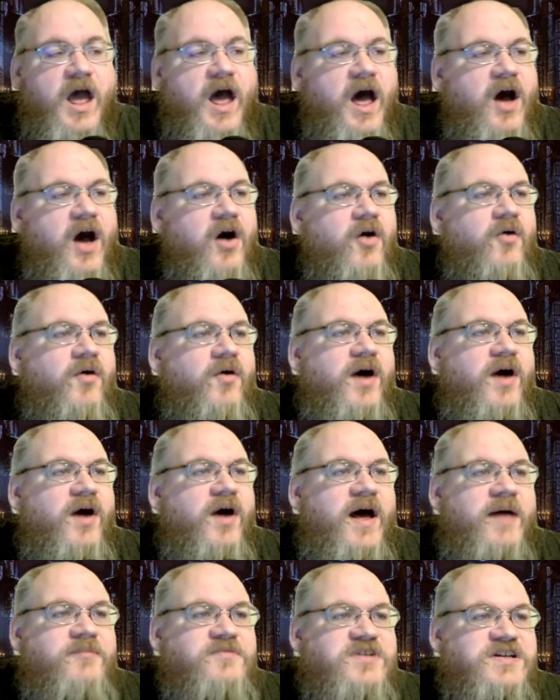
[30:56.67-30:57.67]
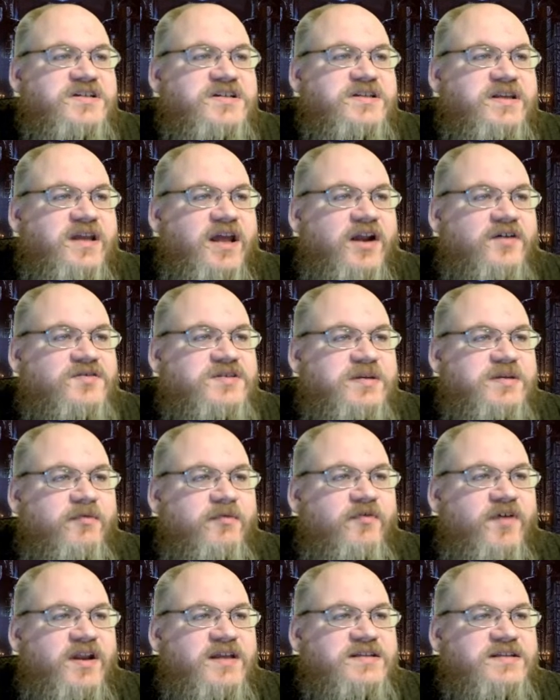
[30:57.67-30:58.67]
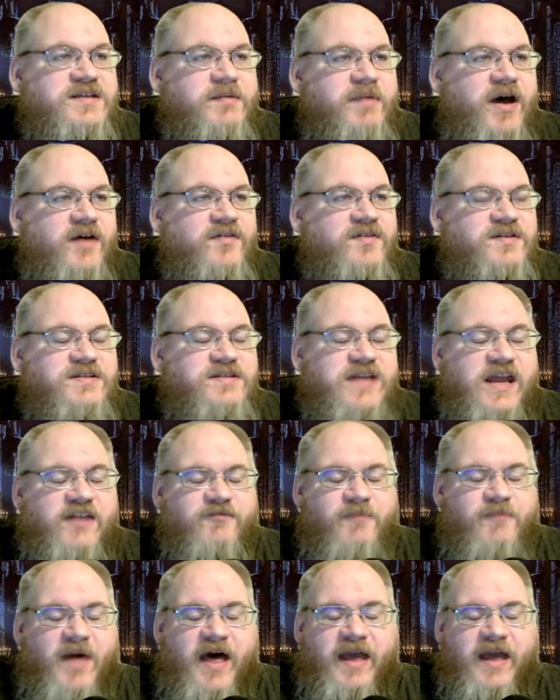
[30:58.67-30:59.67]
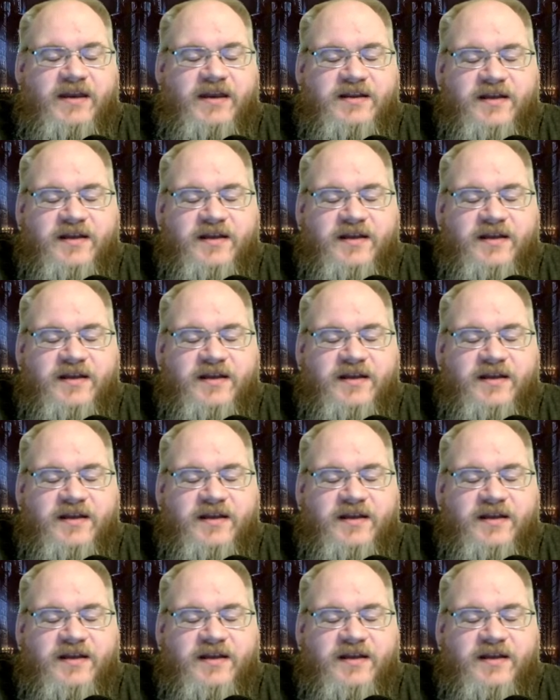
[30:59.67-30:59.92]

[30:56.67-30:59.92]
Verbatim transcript: Oh, um, just, you know, some of it is about the state of mind.